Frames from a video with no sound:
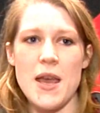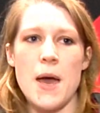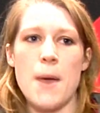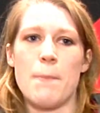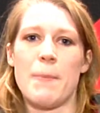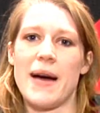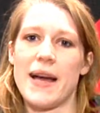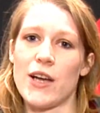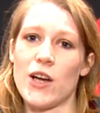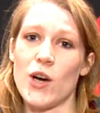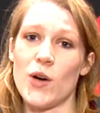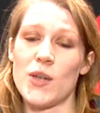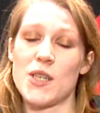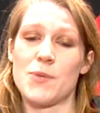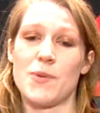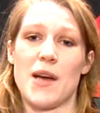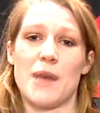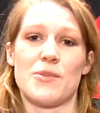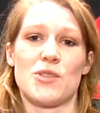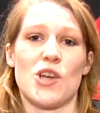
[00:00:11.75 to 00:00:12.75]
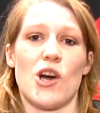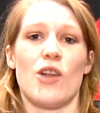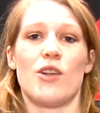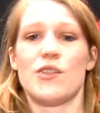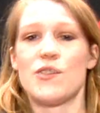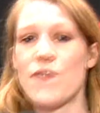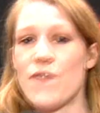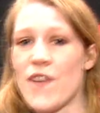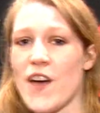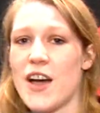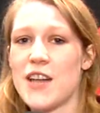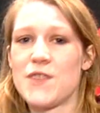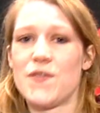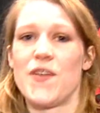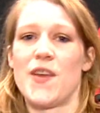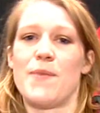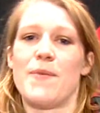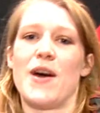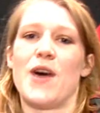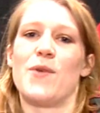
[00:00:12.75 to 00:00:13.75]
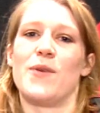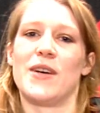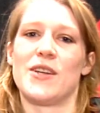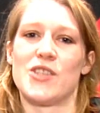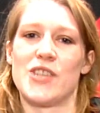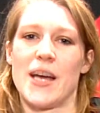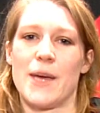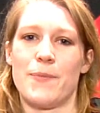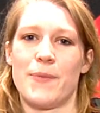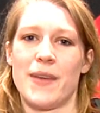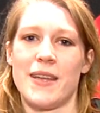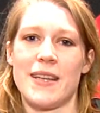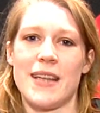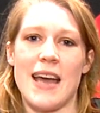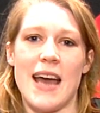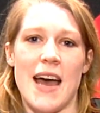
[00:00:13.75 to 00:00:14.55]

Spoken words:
My goal is to become Scotland's first female world champion,